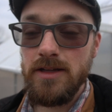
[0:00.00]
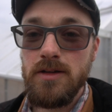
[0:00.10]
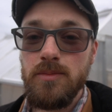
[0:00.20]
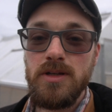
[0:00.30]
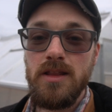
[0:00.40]
You
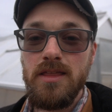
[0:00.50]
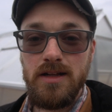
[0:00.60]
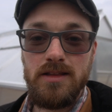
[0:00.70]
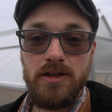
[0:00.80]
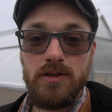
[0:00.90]
can put a
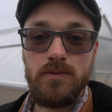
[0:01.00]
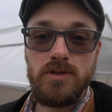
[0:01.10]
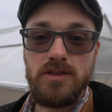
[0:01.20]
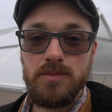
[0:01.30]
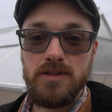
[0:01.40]
thick layer of
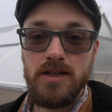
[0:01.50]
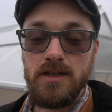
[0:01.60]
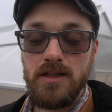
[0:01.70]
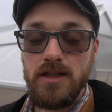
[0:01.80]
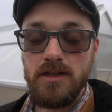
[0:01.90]
wood chips
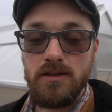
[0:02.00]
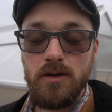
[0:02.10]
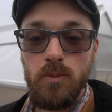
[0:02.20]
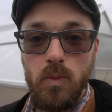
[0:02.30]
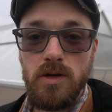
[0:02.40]
down, and they are
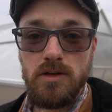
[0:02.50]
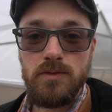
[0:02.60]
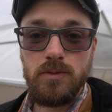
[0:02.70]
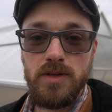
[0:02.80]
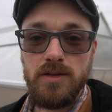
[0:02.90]
a
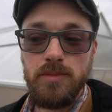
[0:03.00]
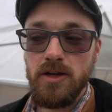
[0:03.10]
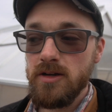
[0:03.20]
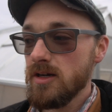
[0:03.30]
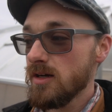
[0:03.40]
wonderful weed
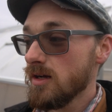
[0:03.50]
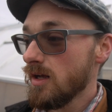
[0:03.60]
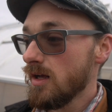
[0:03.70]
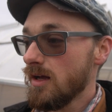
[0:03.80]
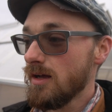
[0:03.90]
barrier.
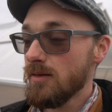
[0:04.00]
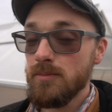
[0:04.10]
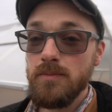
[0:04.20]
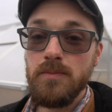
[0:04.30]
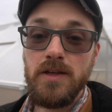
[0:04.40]

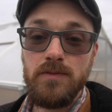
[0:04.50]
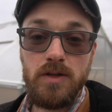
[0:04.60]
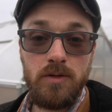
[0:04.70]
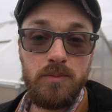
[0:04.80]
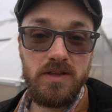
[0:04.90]
If you
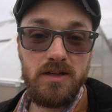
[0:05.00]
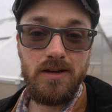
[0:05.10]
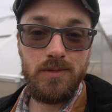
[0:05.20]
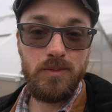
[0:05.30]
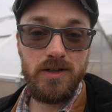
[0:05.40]
don't put the
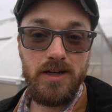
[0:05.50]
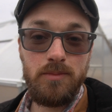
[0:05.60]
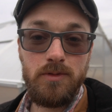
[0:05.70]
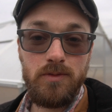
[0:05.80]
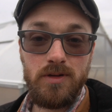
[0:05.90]
cardboard
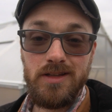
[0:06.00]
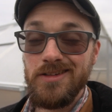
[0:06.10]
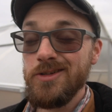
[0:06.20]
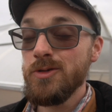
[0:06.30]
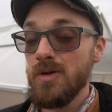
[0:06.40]
down before
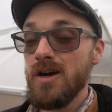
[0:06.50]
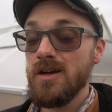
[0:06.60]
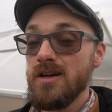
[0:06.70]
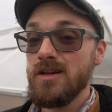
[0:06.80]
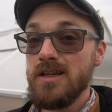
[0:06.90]
then, you
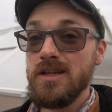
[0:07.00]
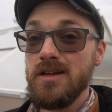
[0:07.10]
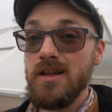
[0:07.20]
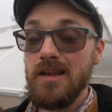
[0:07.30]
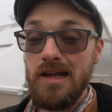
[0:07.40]
are going to need
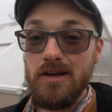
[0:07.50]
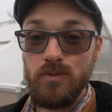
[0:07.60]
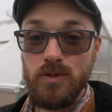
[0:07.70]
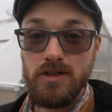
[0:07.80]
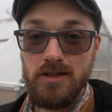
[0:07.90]
a lot
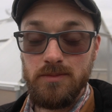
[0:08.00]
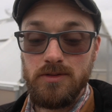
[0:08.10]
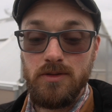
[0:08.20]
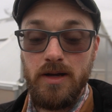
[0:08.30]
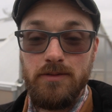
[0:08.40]
of wood chips,
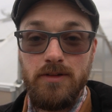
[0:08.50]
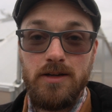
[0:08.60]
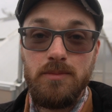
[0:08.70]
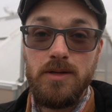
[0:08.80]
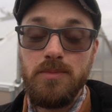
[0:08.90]
so I
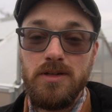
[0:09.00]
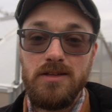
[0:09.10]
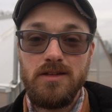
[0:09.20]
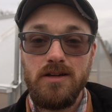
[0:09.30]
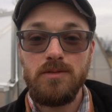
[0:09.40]
recommend
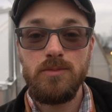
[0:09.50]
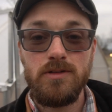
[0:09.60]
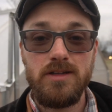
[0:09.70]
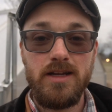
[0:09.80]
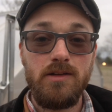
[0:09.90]
putting the
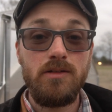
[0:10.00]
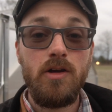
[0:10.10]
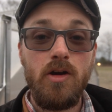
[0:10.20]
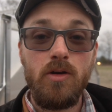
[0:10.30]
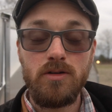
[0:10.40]
cardboard down
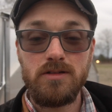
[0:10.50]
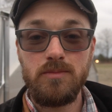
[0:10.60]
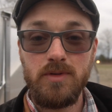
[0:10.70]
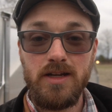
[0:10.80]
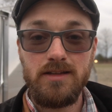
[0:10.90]
or
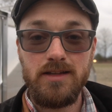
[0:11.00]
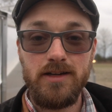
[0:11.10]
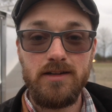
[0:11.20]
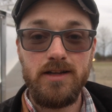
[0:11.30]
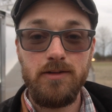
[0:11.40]
some kind of
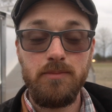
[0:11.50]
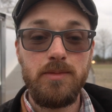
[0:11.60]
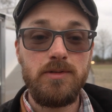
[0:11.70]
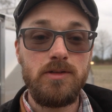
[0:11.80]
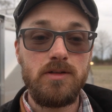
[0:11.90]
layer down.
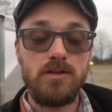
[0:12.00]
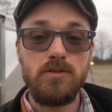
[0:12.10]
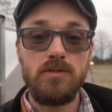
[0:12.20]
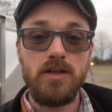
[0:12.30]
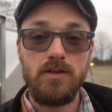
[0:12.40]
Maybe you could
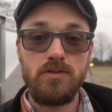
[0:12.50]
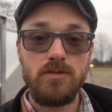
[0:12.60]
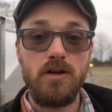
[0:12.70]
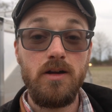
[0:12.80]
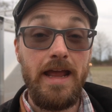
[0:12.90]
do like
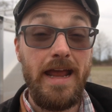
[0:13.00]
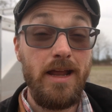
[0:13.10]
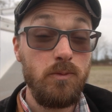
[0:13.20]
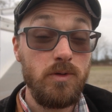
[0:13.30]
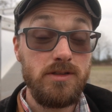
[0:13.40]
straw
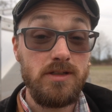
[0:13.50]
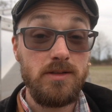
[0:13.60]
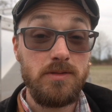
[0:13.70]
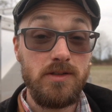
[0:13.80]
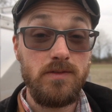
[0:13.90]
and wood
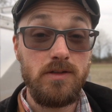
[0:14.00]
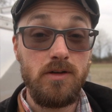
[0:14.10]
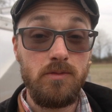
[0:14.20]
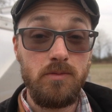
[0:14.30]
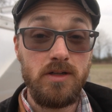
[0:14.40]
chips if you
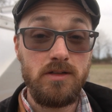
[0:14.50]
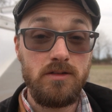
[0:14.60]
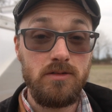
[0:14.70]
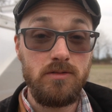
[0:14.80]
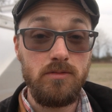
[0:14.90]
don't want
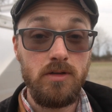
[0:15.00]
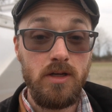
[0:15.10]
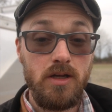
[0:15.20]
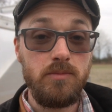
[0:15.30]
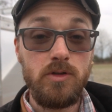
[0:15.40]
to
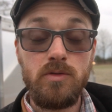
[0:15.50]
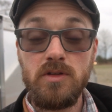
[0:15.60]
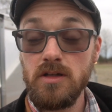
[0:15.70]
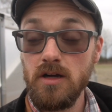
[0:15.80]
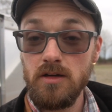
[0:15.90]

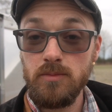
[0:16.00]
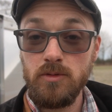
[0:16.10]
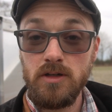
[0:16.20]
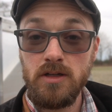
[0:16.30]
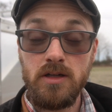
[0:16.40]
use the
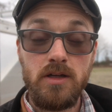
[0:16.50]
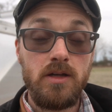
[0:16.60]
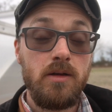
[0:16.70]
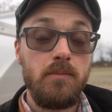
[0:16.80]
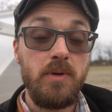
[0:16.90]
cardboard,
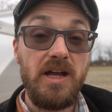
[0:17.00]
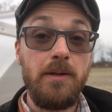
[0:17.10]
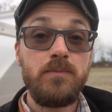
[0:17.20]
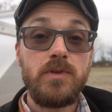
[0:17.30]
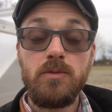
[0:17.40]
but
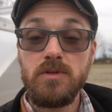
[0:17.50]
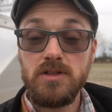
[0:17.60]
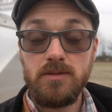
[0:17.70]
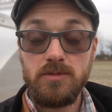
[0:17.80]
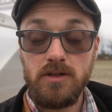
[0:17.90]
wood
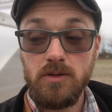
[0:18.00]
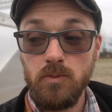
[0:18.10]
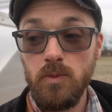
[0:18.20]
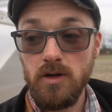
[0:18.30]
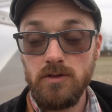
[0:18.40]
chips are a
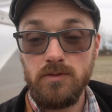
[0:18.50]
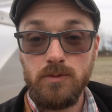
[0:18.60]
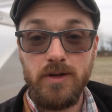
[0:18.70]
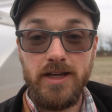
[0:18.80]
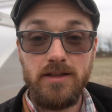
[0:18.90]

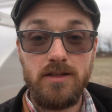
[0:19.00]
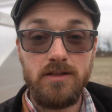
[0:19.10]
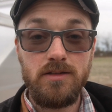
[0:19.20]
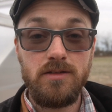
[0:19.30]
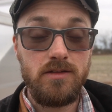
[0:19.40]
wonderful way
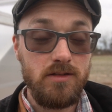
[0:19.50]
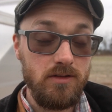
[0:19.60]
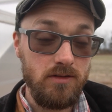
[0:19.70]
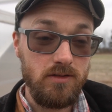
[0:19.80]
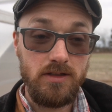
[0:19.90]
to
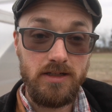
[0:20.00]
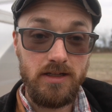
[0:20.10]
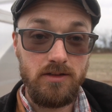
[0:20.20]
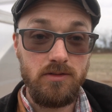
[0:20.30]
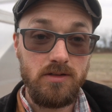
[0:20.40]

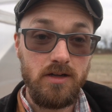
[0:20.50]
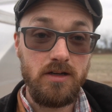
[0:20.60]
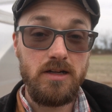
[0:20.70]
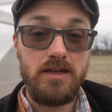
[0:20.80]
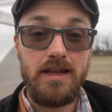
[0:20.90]
get you
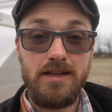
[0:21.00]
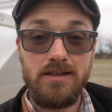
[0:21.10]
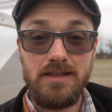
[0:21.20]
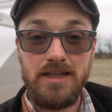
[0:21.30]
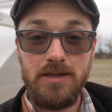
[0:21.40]
started and
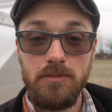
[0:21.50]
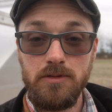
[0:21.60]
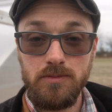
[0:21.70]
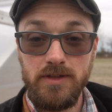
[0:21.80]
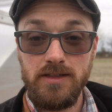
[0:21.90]
to keep
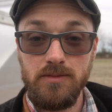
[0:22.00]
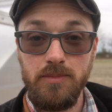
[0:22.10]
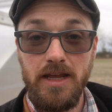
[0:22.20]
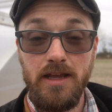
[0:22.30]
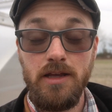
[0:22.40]
those weeds at
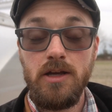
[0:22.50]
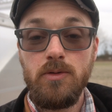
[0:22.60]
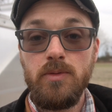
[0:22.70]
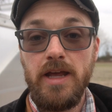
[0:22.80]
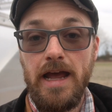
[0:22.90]
bay.
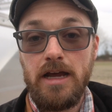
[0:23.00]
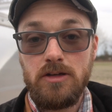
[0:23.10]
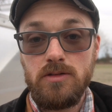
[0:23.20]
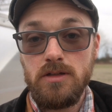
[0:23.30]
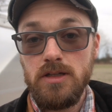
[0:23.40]
We
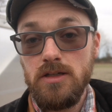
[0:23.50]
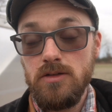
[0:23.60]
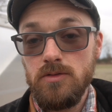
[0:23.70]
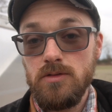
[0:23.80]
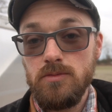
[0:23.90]
actually
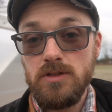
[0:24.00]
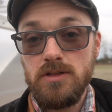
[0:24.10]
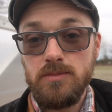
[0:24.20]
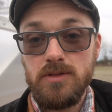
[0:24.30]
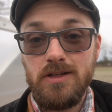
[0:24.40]
use the wood
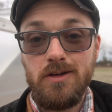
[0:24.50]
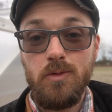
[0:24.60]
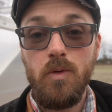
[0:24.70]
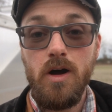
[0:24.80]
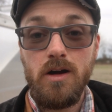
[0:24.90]
chips in
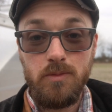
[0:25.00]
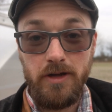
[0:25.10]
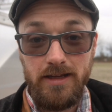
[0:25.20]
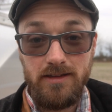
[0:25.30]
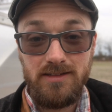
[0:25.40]
our
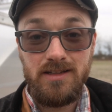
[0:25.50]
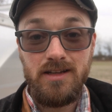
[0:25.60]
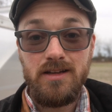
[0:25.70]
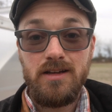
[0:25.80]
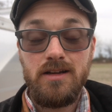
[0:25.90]
walkways
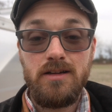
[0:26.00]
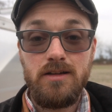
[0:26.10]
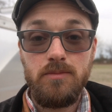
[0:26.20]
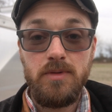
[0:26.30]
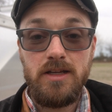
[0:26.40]

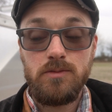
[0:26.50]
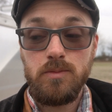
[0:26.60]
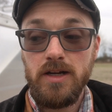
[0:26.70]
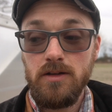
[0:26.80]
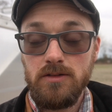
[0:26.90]
as
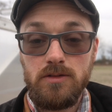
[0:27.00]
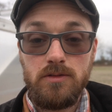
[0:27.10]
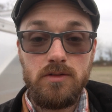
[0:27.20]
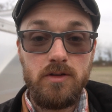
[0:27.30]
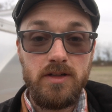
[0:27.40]
well.
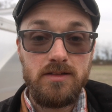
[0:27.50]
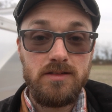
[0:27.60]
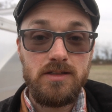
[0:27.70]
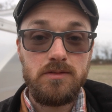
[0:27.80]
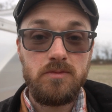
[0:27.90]
So during the
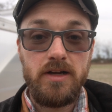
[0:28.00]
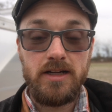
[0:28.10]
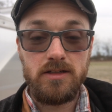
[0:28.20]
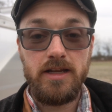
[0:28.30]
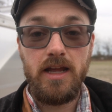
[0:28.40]
season, we'll
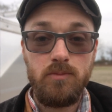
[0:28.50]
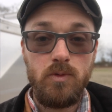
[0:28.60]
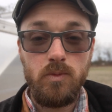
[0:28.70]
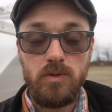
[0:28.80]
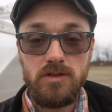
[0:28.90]
actually add
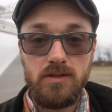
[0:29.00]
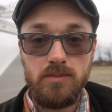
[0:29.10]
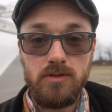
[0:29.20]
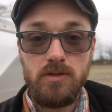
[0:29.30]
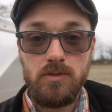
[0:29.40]
more wood
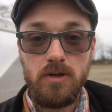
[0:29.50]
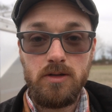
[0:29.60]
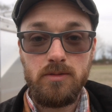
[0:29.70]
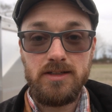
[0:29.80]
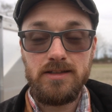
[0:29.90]
chips to the
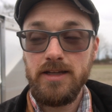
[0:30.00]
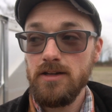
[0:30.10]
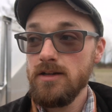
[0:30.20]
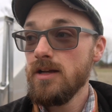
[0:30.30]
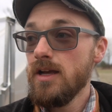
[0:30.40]
walkways
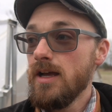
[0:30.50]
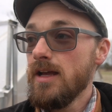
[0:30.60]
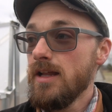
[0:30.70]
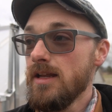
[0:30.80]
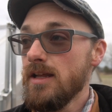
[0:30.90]
later,
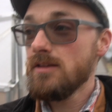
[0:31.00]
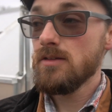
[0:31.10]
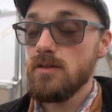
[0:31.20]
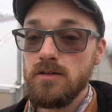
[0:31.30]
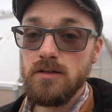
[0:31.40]
and
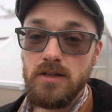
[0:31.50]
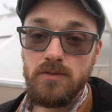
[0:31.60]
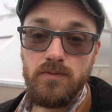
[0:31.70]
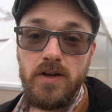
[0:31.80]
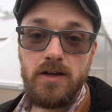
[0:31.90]
it's
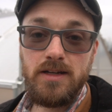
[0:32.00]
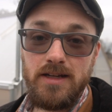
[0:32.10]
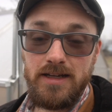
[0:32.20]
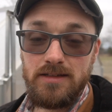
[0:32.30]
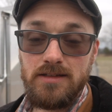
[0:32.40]
very
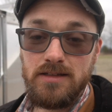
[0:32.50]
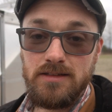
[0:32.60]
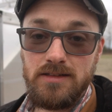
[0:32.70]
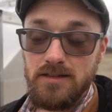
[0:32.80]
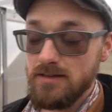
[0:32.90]
nice in the
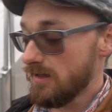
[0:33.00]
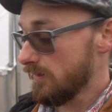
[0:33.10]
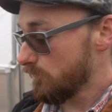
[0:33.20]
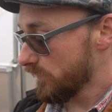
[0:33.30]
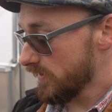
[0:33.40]
sense
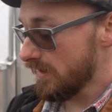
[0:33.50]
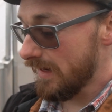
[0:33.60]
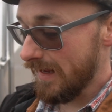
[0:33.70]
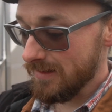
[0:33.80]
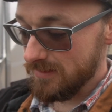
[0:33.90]
that it
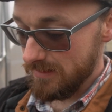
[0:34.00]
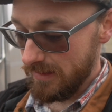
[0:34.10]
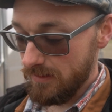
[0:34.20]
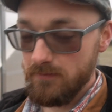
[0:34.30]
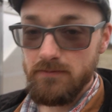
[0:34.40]
adds
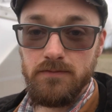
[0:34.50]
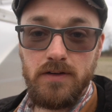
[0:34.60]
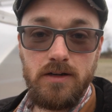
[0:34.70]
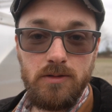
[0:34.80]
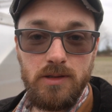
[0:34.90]
that
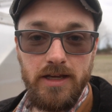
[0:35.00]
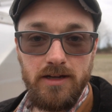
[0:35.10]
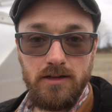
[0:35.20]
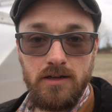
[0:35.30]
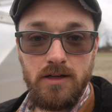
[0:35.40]
fungal
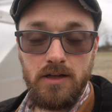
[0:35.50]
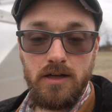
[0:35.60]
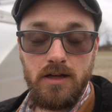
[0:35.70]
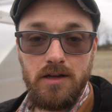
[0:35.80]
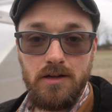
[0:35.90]
layer
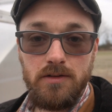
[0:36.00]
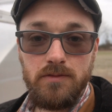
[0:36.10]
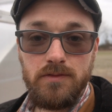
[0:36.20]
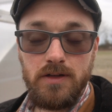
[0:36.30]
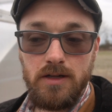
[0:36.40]

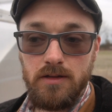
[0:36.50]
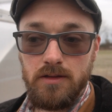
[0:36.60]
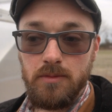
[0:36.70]
of the